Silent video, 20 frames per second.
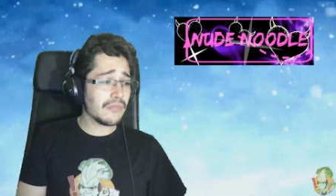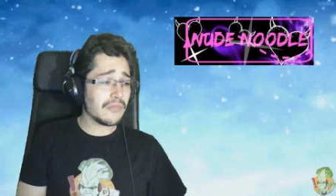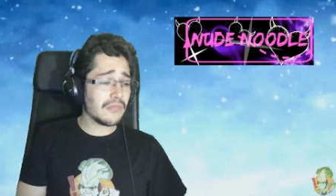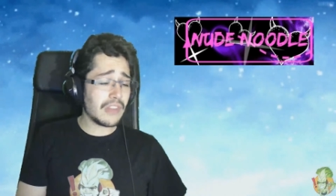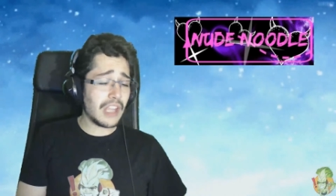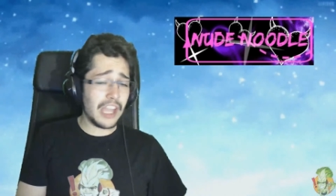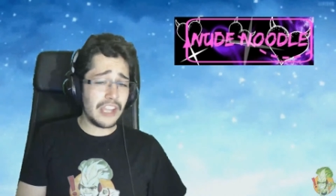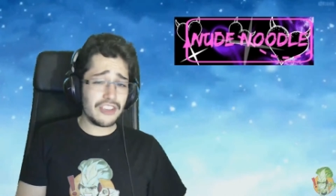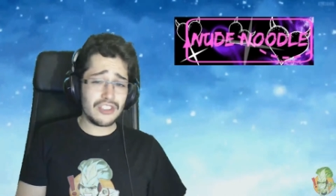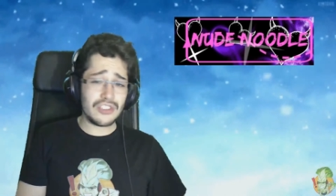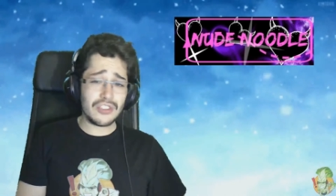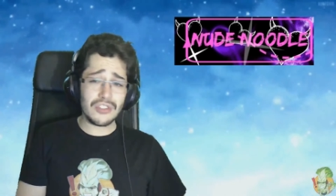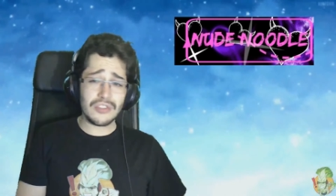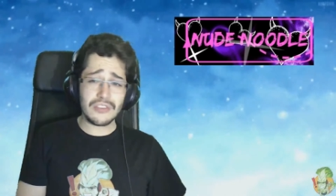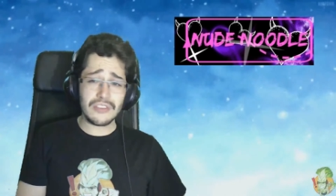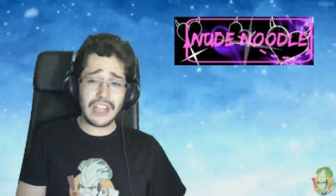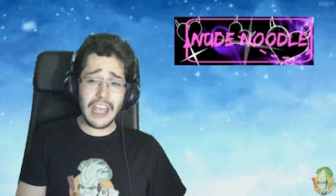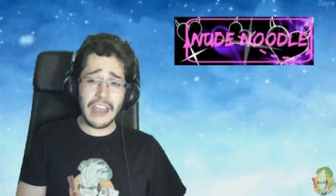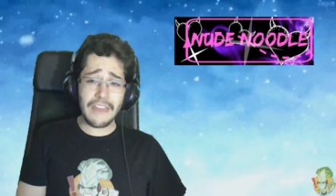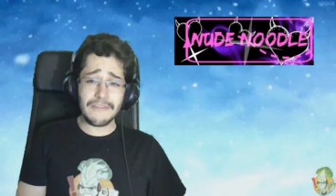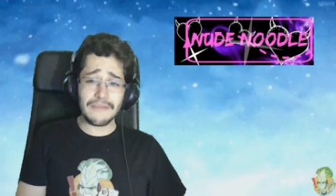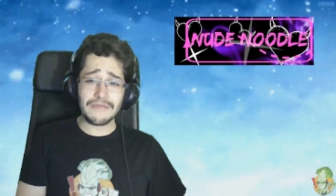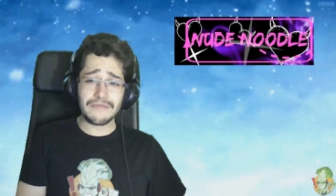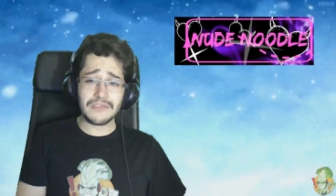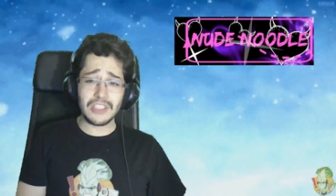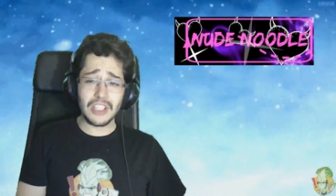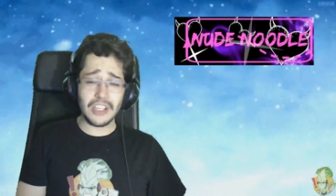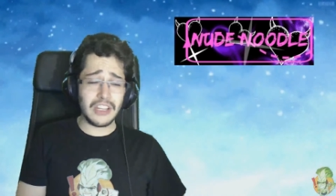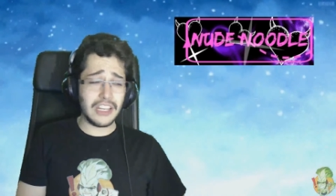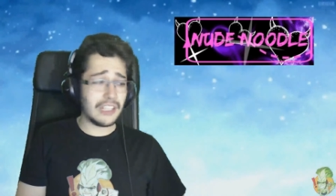I should have
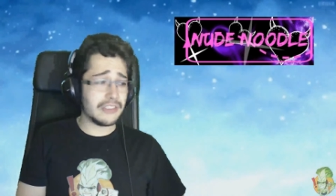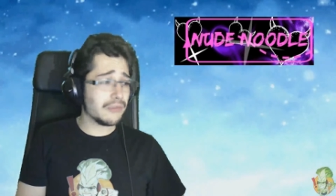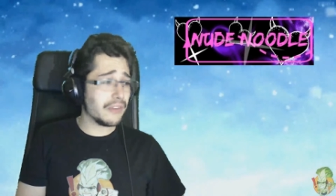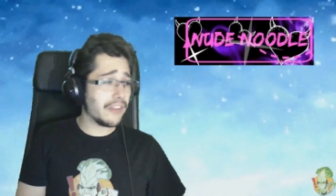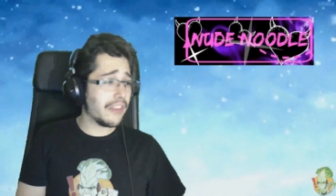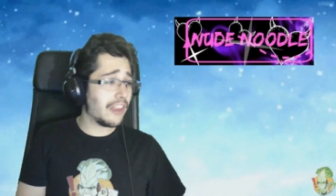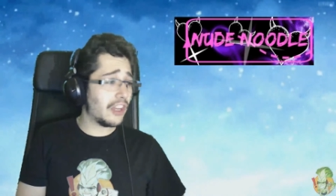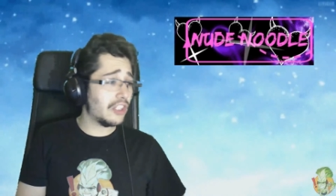done it with